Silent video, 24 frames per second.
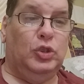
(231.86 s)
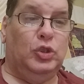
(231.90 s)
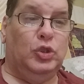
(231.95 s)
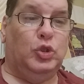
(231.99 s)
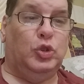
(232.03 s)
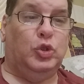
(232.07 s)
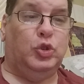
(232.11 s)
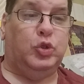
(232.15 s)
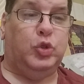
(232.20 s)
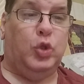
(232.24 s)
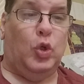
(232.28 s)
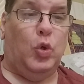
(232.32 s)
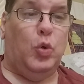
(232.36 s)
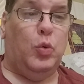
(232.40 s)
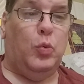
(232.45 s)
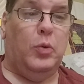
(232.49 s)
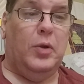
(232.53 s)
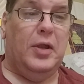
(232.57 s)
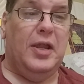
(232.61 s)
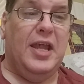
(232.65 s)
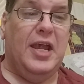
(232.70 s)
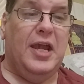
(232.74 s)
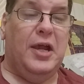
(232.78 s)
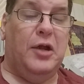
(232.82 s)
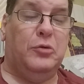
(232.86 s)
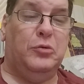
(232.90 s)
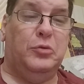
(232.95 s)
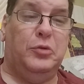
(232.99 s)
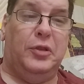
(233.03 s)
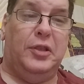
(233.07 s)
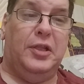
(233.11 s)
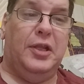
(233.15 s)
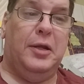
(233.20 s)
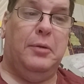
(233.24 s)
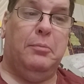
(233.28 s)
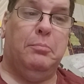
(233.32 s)
So we
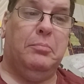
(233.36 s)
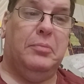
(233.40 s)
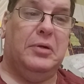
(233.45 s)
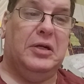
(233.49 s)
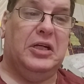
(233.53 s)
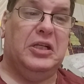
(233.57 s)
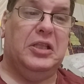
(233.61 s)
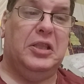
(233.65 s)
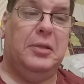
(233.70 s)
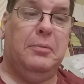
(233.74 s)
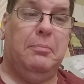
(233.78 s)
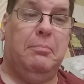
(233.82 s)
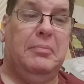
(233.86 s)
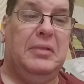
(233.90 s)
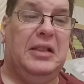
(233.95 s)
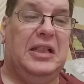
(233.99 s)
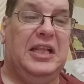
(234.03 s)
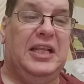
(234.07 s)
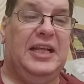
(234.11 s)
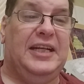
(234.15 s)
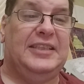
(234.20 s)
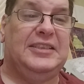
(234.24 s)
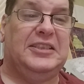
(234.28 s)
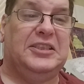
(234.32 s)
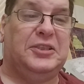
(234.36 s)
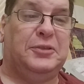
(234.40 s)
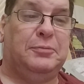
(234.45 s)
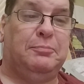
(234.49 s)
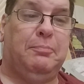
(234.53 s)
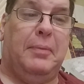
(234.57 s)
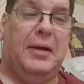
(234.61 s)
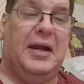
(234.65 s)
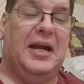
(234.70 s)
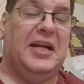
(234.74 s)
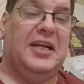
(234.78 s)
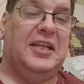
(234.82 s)
outnumber the like
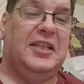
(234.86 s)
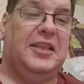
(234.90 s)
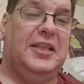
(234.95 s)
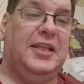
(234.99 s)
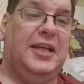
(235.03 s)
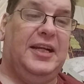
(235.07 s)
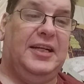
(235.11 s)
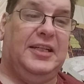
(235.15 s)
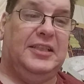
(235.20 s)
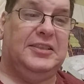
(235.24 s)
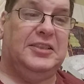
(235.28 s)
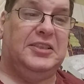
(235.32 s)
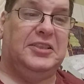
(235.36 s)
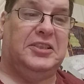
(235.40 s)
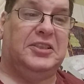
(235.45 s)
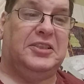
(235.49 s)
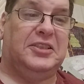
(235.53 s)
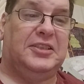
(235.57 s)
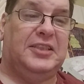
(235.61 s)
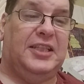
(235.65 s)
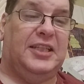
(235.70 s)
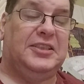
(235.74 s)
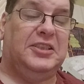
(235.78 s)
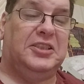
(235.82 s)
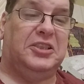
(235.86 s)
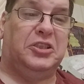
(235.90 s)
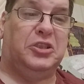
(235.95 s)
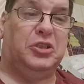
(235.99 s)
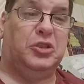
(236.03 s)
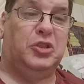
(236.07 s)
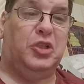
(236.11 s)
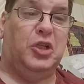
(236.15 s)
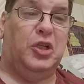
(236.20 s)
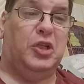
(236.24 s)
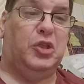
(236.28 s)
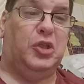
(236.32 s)
Spartacus
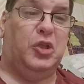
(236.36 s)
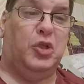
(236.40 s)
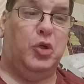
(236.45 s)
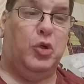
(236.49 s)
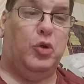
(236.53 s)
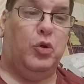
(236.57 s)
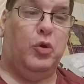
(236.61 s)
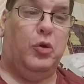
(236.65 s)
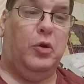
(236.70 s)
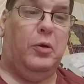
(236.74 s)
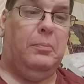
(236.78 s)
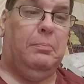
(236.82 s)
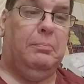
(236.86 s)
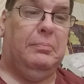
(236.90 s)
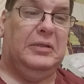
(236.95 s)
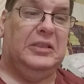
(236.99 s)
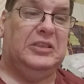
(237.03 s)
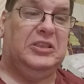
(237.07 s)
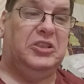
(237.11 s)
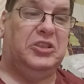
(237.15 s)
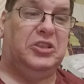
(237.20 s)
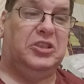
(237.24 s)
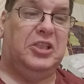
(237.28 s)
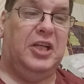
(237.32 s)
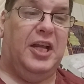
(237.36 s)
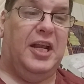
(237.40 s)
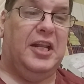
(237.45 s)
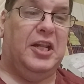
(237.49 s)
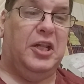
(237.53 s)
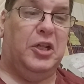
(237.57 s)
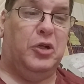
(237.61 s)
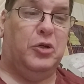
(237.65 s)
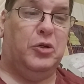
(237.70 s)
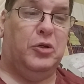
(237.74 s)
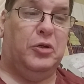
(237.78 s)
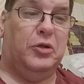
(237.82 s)
to the Roman
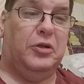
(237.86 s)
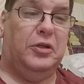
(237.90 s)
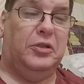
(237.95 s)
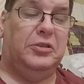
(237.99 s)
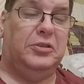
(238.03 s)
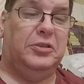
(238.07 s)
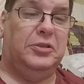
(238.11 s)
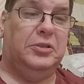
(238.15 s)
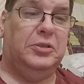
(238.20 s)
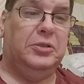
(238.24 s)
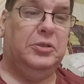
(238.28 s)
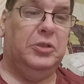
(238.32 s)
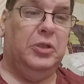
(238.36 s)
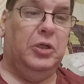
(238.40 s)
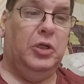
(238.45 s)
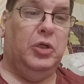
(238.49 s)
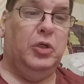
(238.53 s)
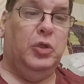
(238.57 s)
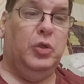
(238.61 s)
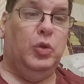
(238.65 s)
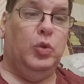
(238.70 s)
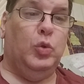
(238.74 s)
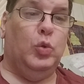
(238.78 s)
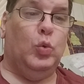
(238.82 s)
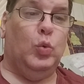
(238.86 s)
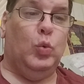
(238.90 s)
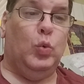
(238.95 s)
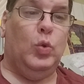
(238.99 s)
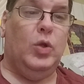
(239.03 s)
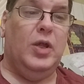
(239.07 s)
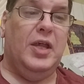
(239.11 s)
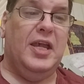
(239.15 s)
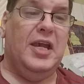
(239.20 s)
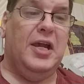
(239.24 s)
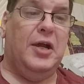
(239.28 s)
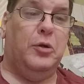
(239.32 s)
general,
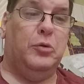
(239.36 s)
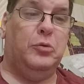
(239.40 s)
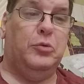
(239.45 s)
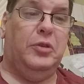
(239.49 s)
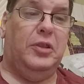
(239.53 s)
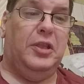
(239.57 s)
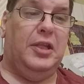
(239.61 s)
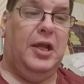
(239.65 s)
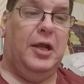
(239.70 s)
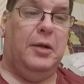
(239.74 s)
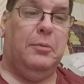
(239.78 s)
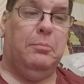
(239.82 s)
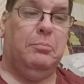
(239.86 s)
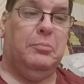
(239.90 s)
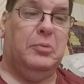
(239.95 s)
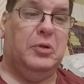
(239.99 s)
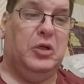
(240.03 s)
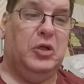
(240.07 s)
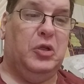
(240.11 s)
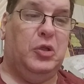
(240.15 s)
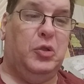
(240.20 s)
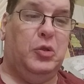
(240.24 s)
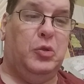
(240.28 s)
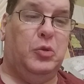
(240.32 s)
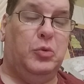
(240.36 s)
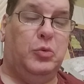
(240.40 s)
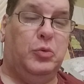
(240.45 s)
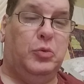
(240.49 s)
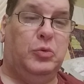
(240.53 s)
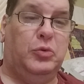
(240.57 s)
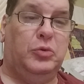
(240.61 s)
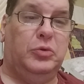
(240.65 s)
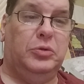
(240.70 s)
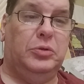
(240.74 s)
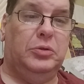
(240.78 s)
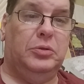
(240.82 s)
we outnumber
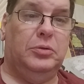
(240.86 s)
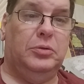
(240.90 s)
you.